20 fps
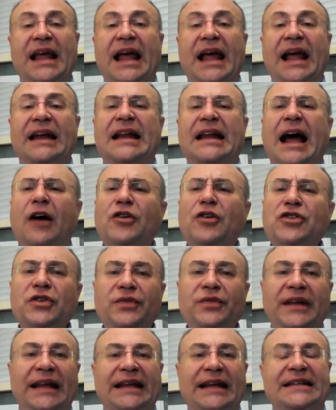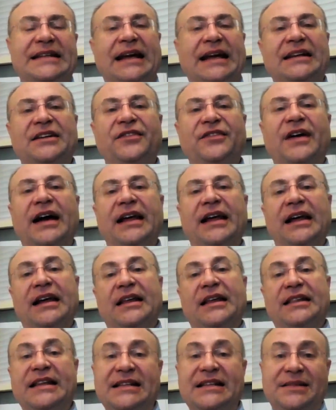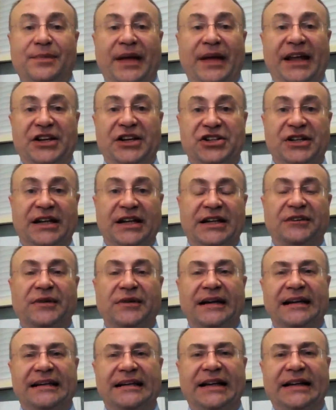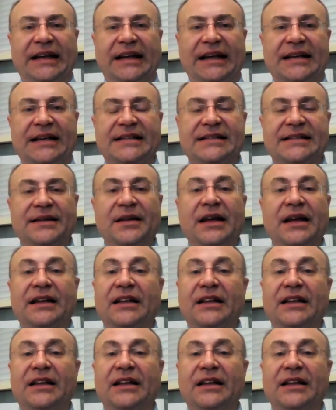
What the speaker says: And how do we identify this patient in our clinics?